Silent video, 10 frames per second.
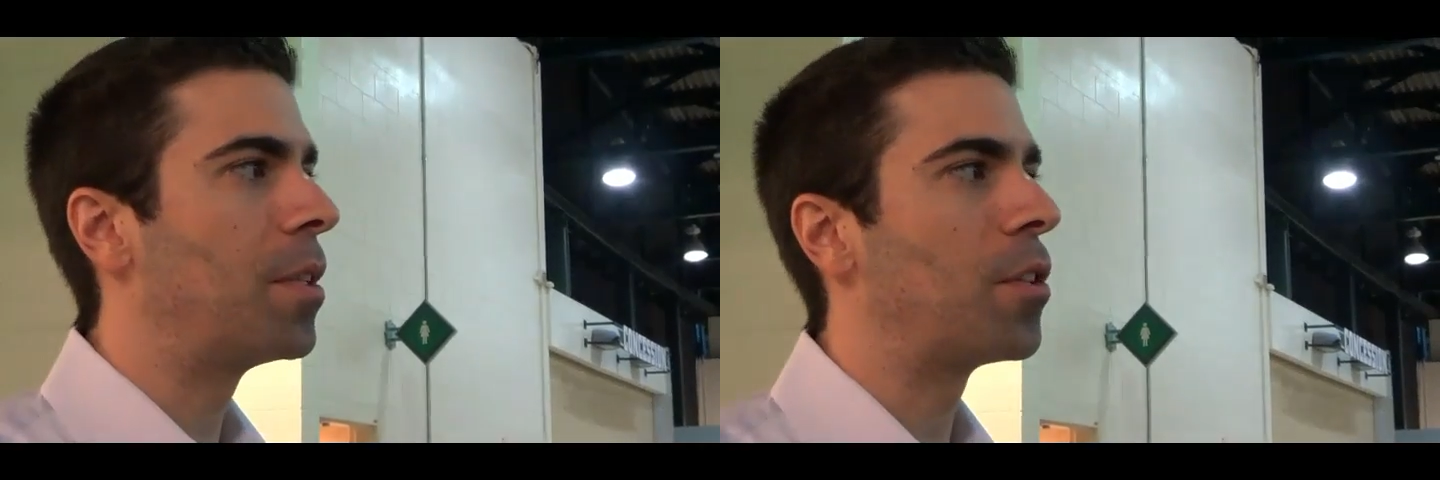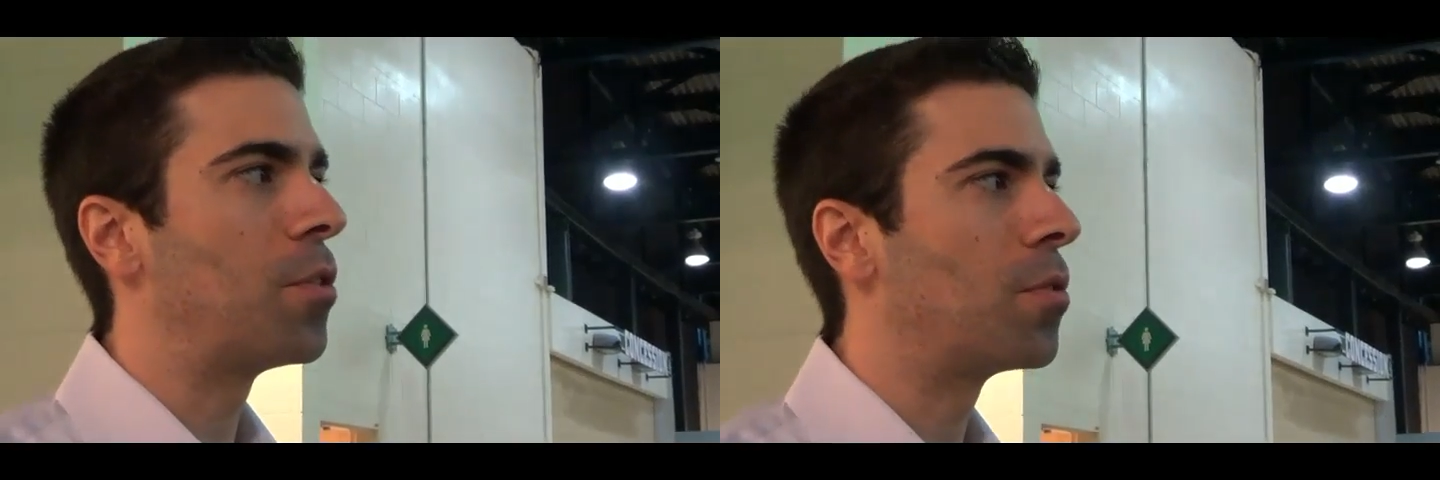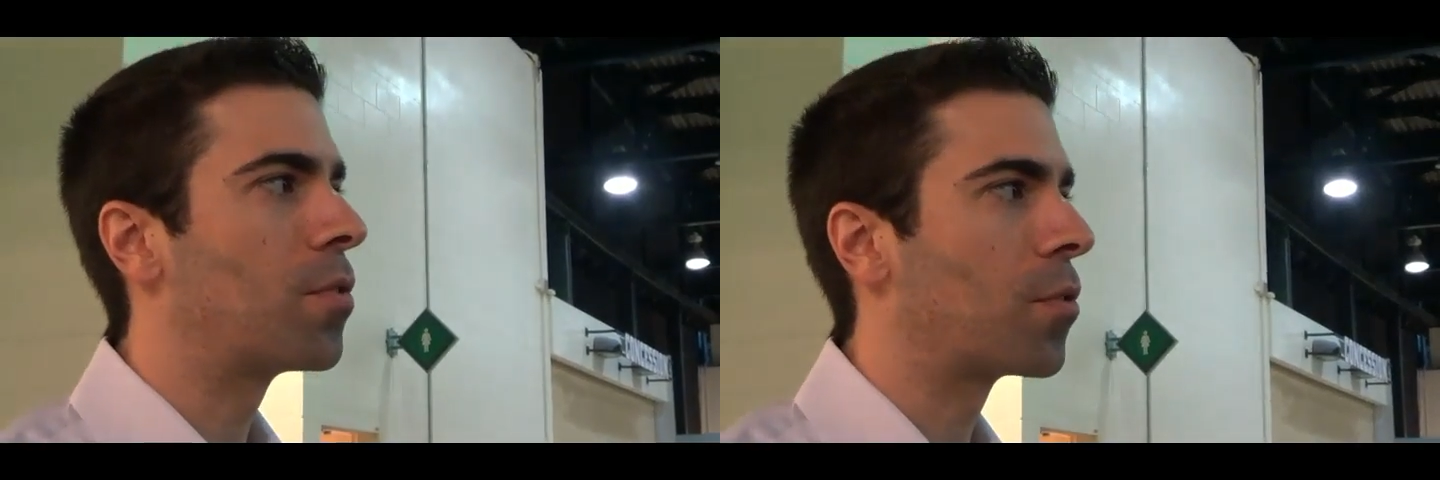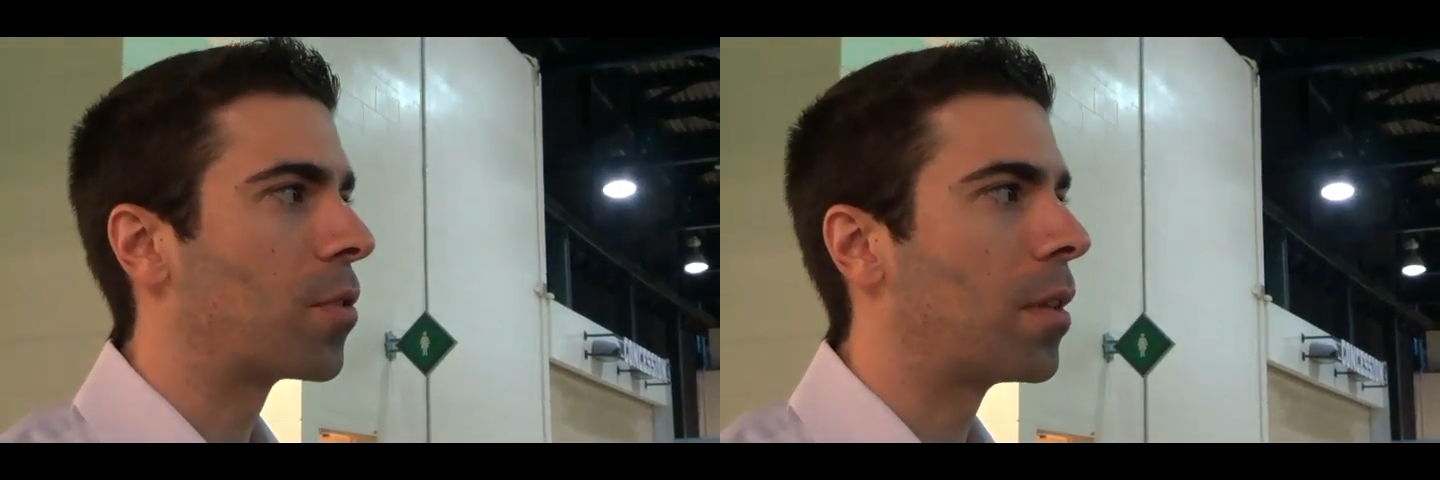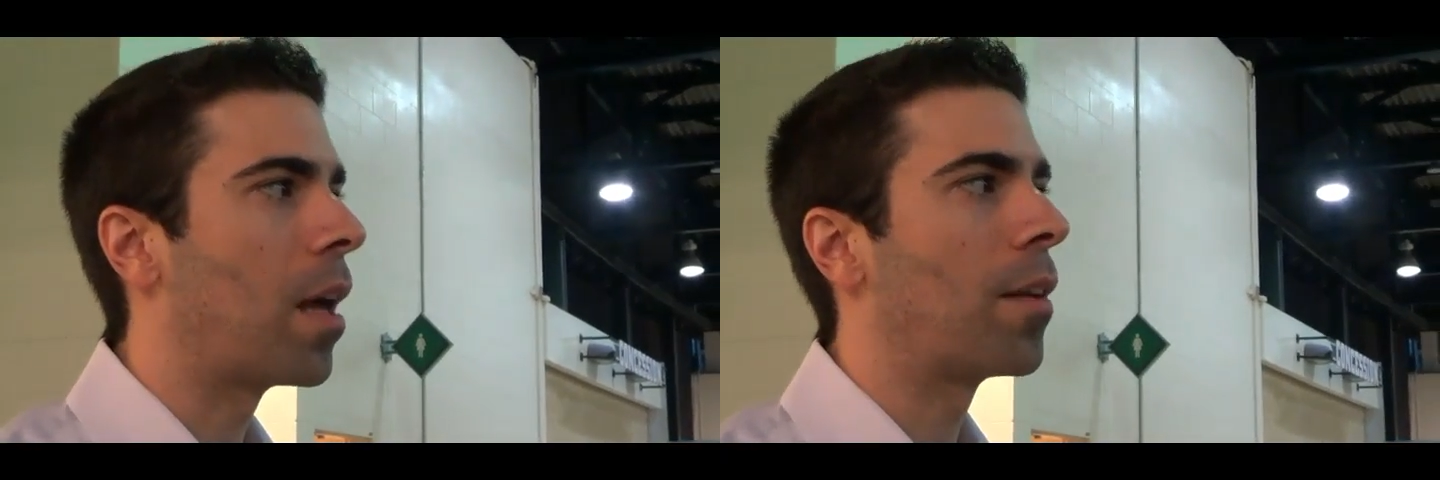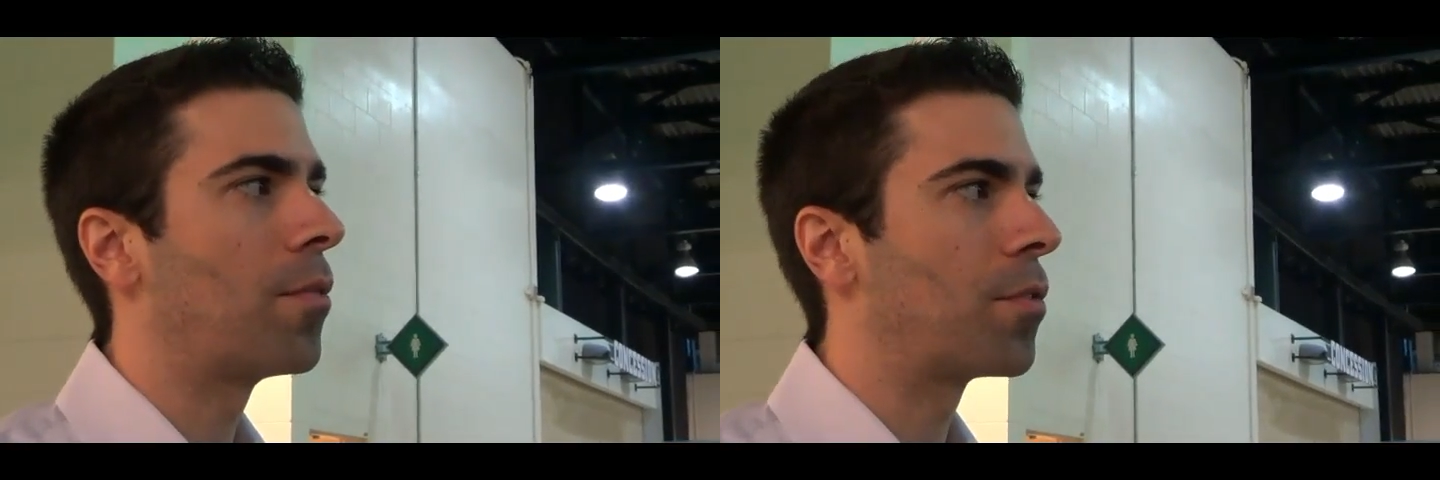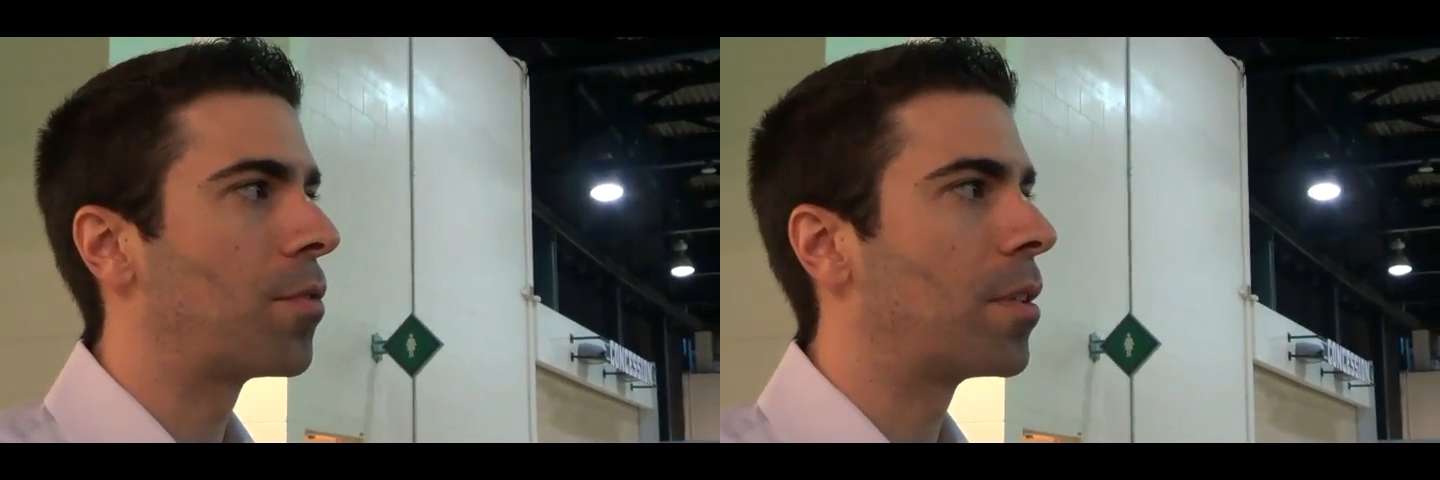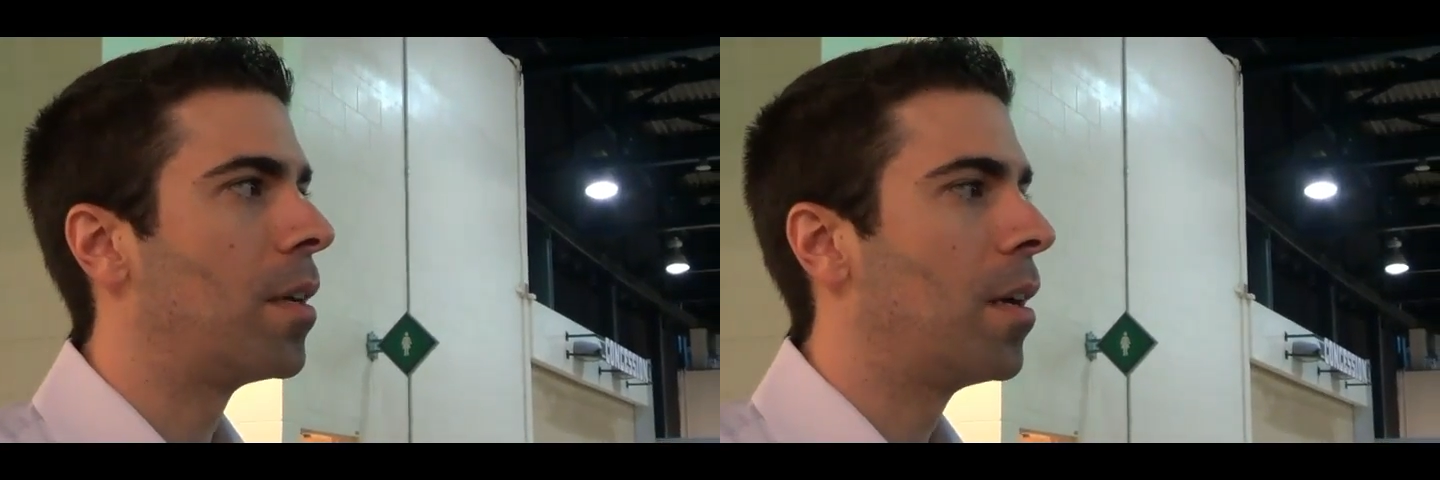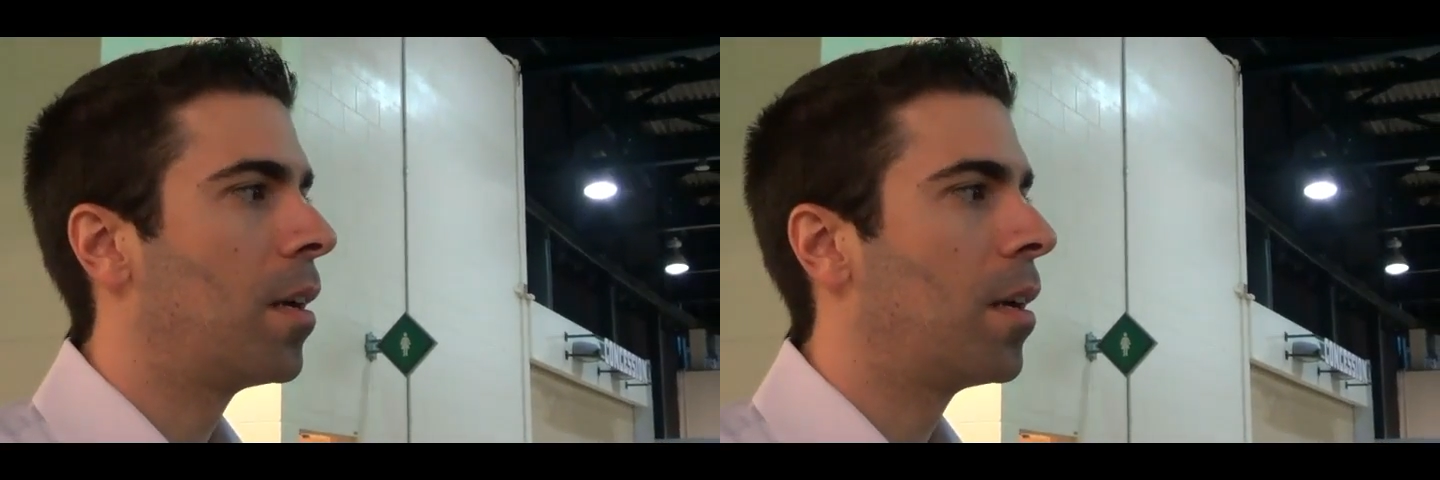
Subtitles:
being used for a lot of different